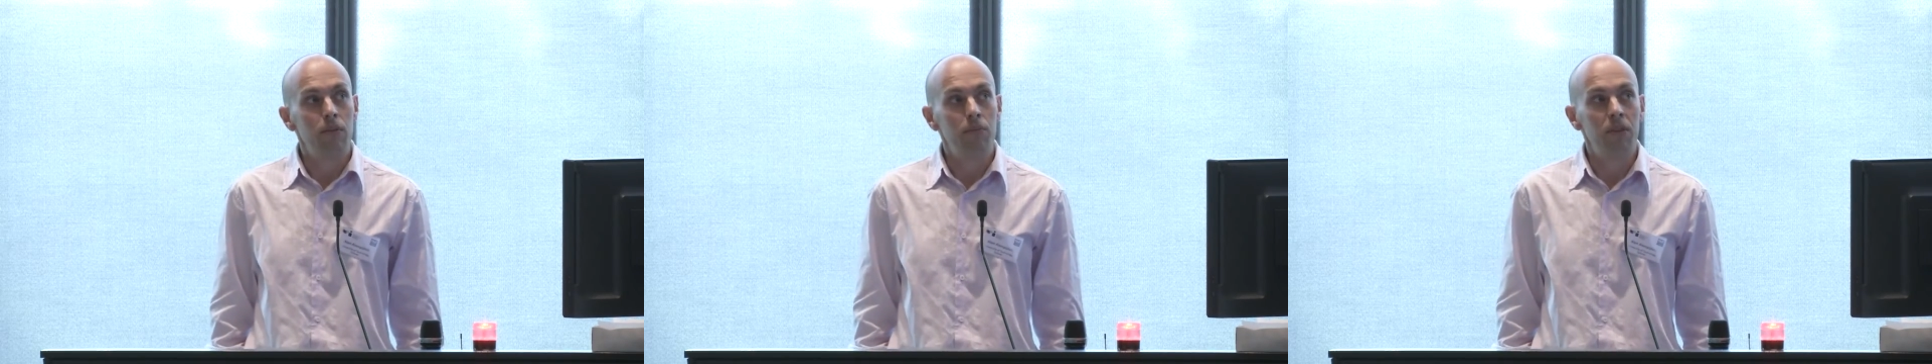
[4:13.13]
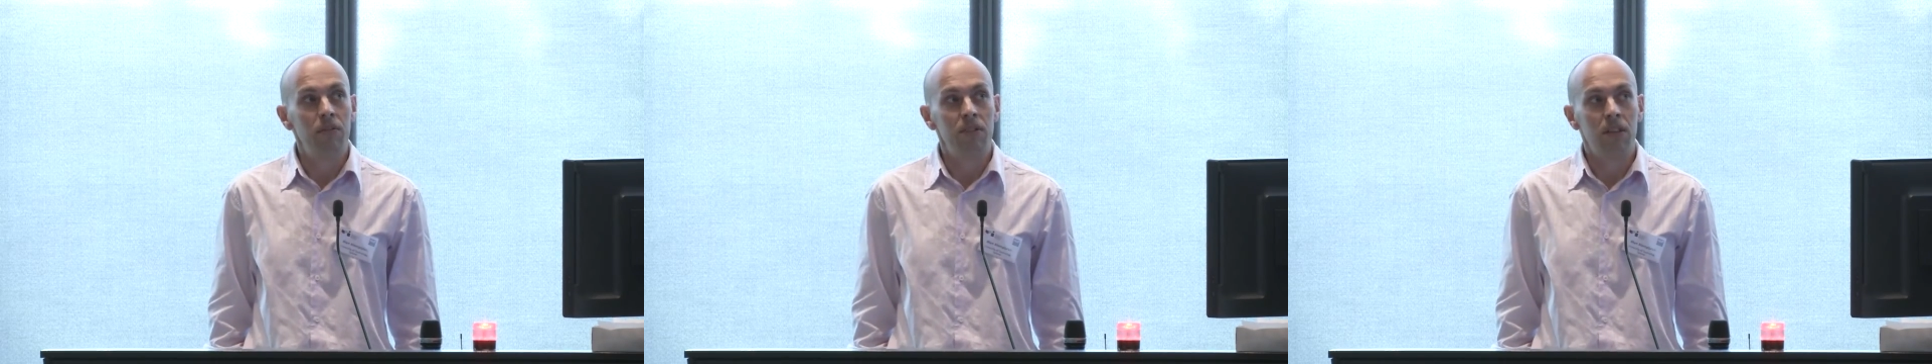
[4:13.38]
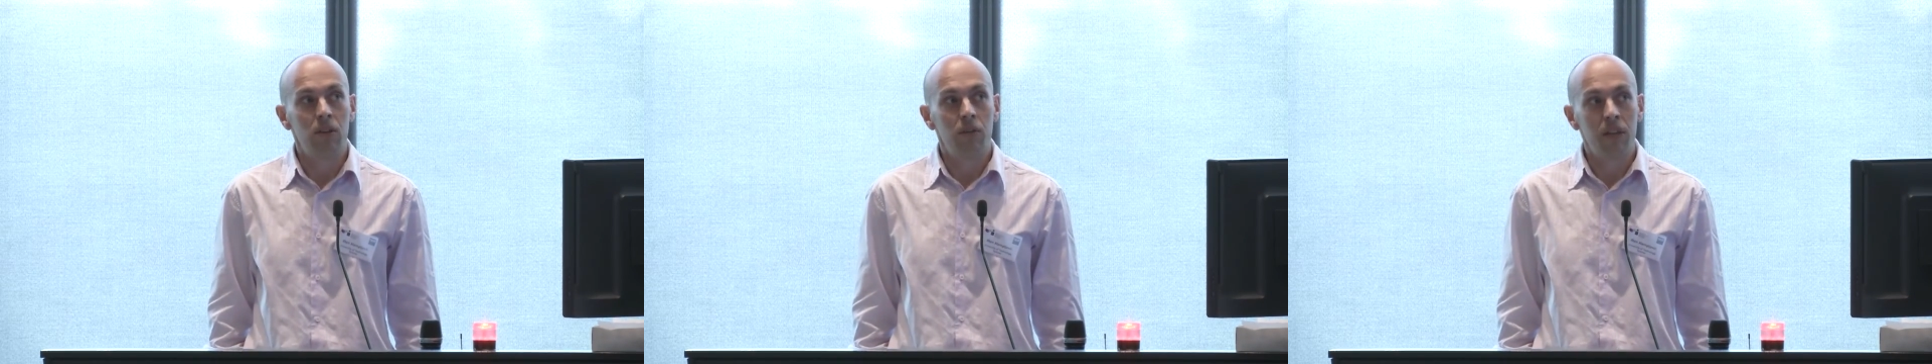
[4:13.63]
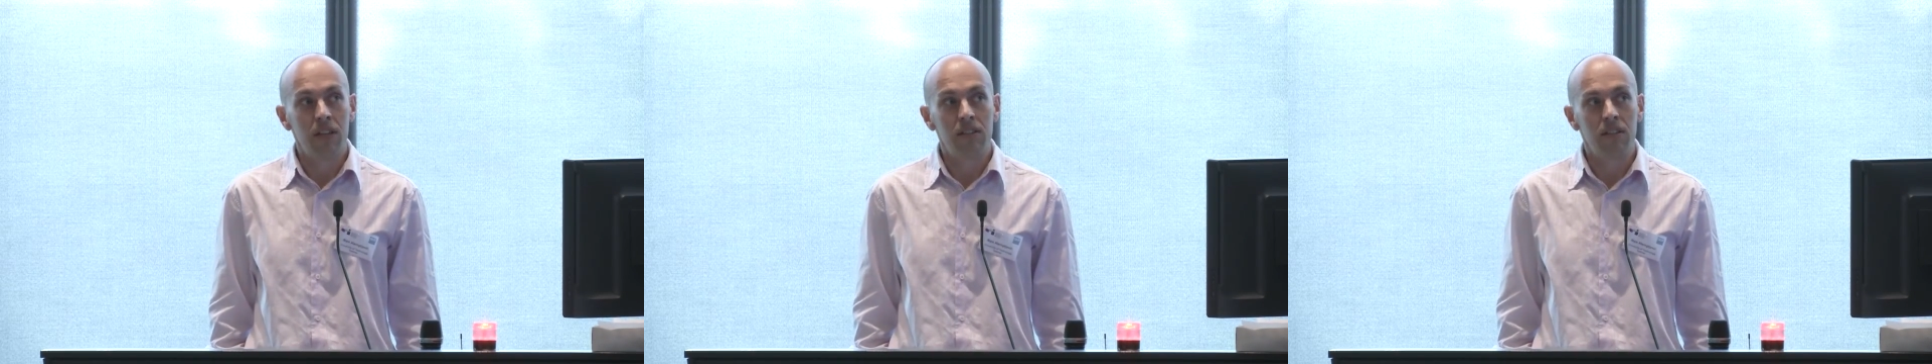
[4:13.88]
the Beef Centre
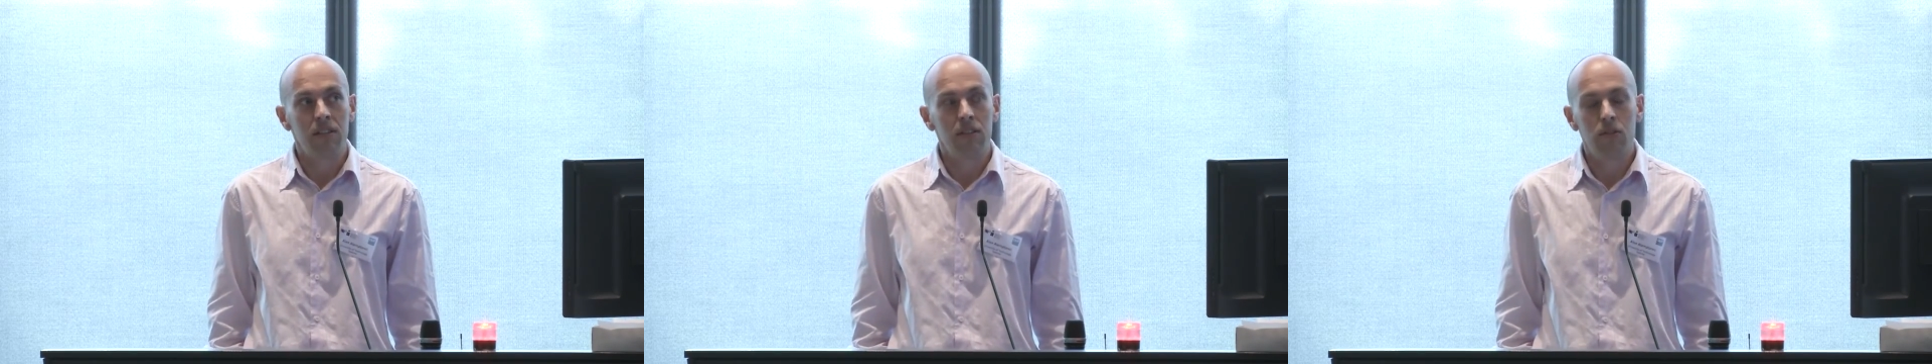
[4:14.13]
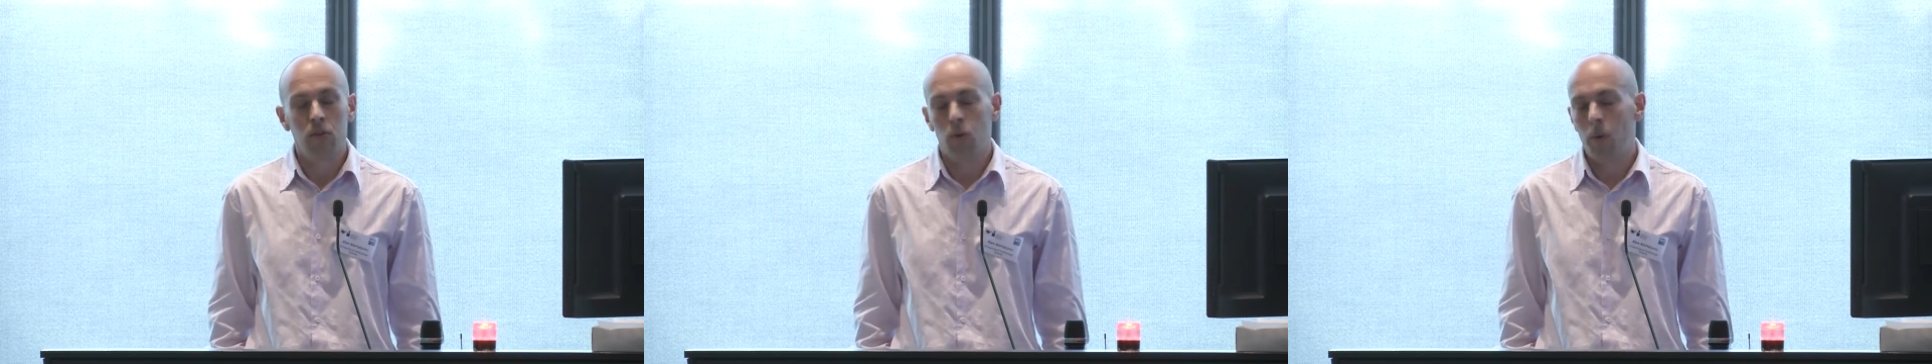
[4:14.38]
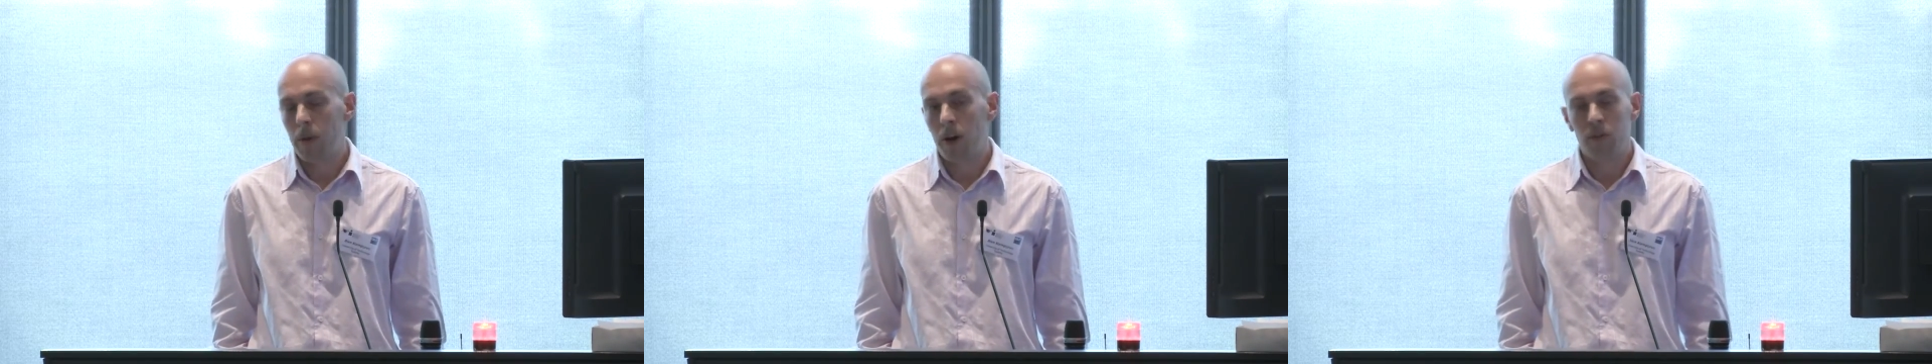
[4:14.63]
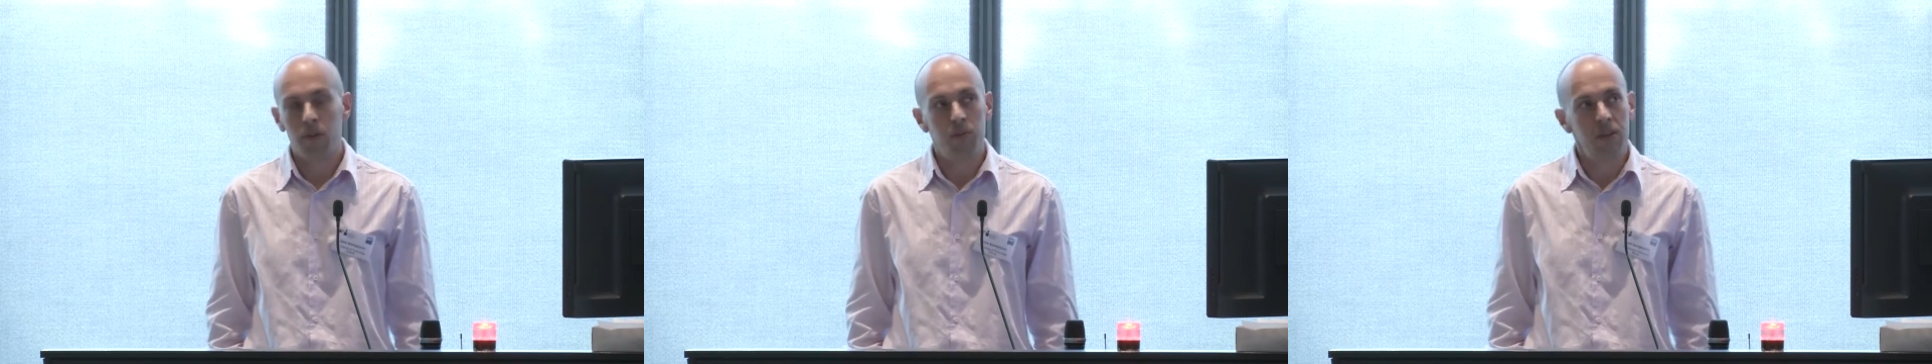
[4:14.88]
of Excellence, who were
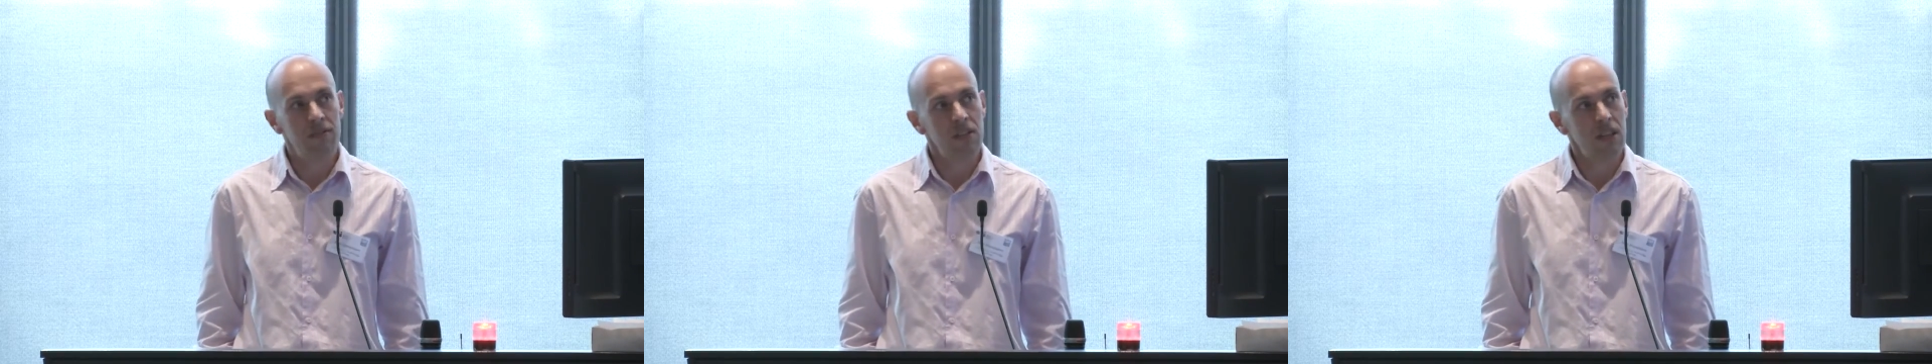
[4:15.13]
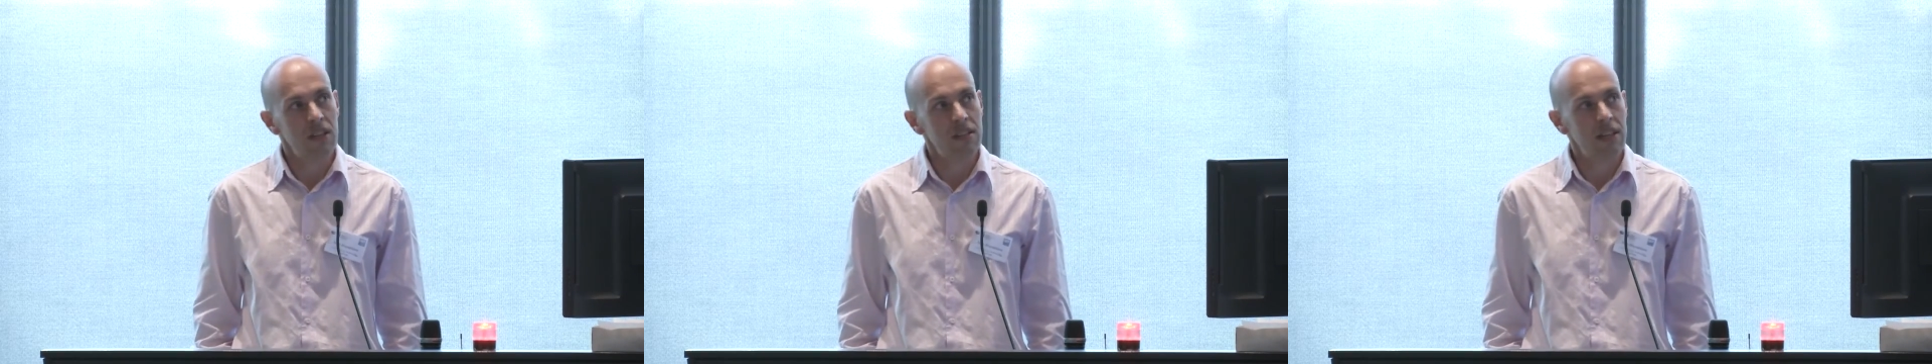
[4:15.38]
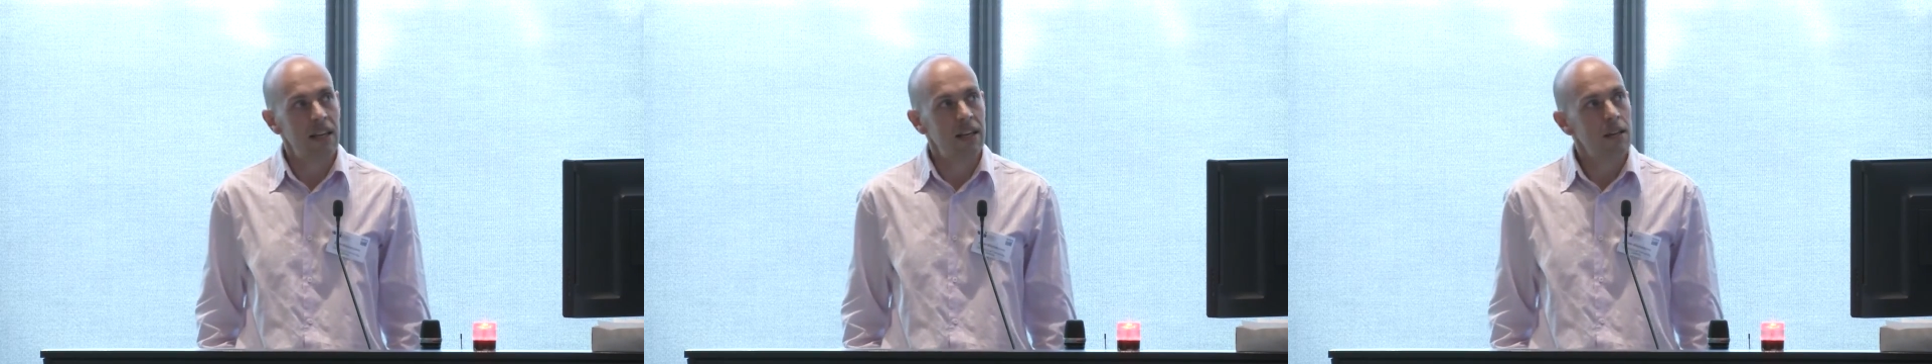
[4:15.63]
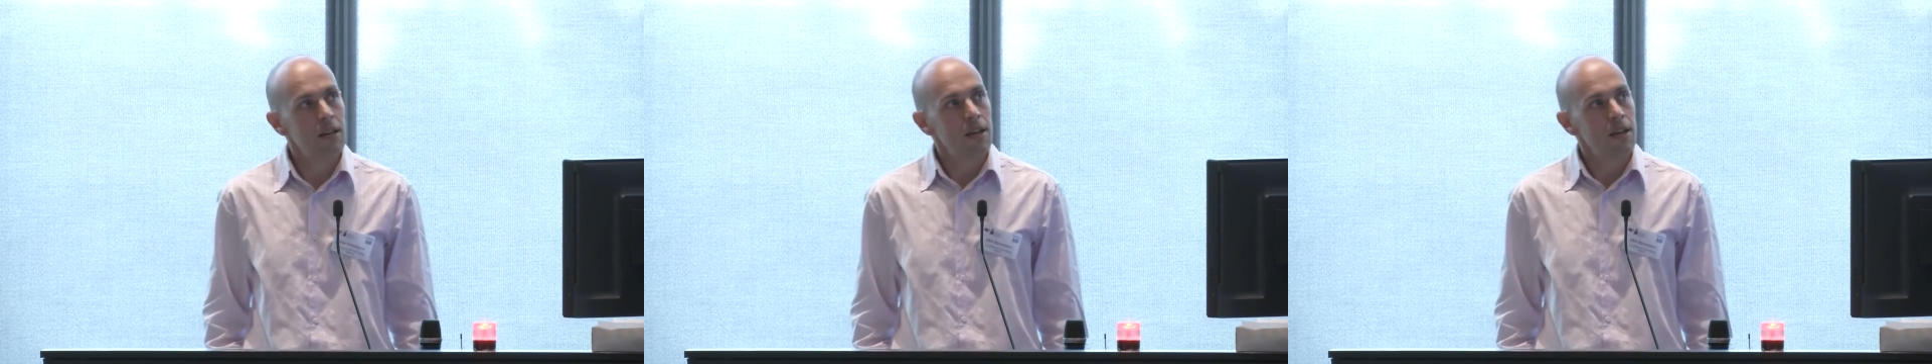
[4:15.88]
part of the Beef CRC.